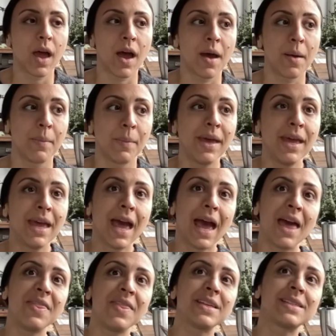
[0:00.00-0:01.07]

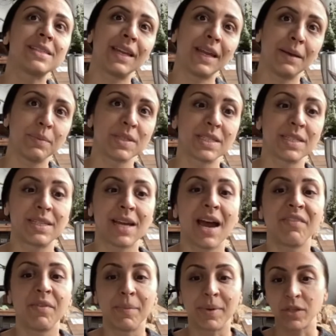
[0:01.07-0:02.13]
And this enables us to
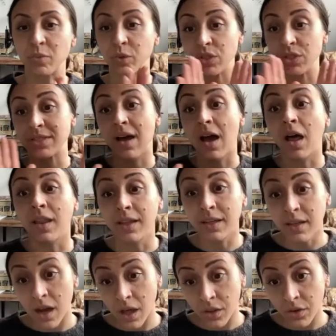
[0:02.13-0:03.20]
have a much more
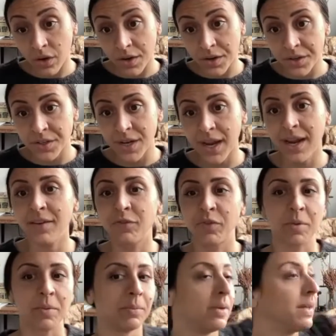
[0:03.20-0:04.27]
solid color on our dye,
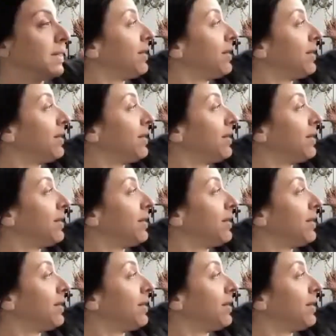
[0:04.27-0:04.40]
from